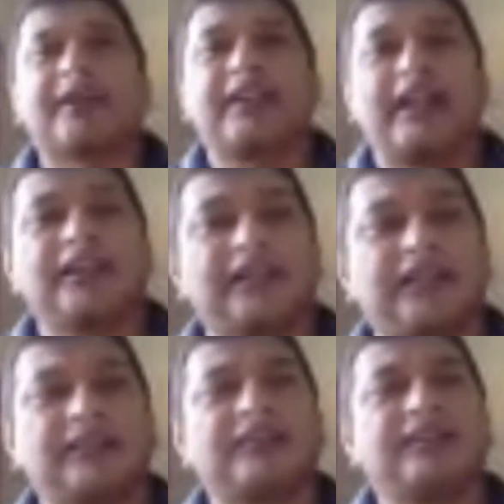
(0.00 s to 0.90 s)

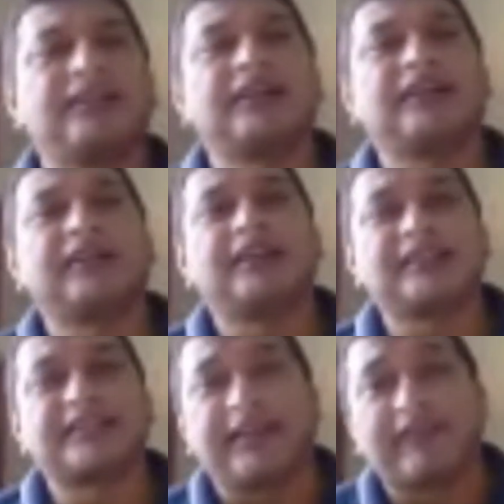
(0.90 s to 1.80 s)
another
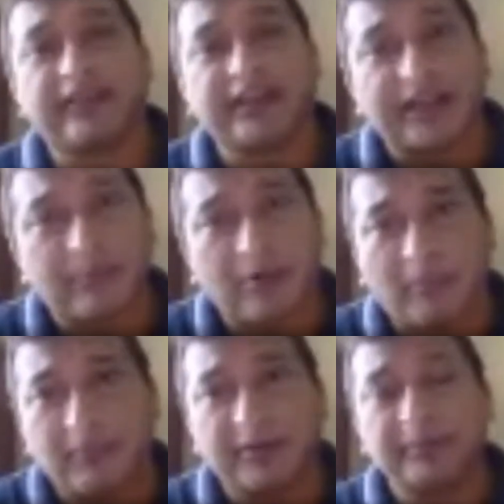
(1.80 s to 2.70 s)
a safety net
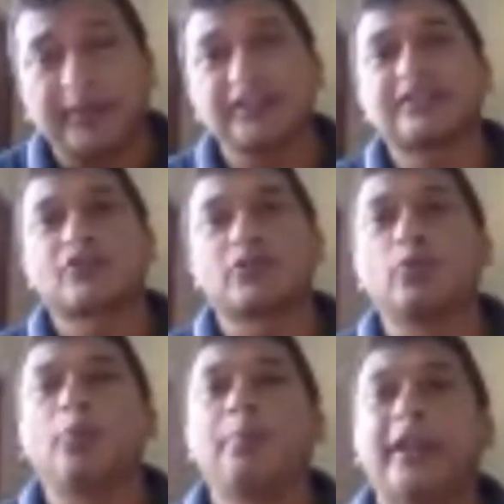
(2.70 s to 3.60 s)
problem is
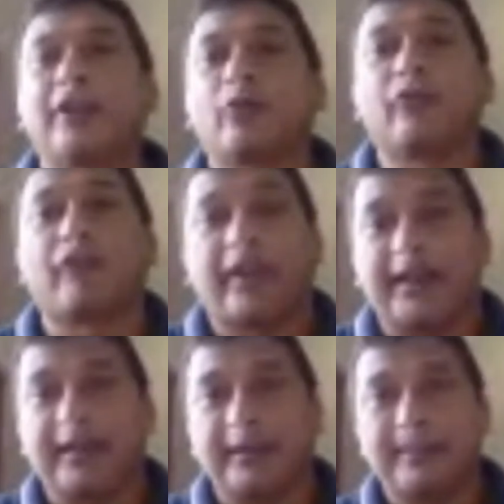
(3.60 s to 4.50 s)
too big to fail,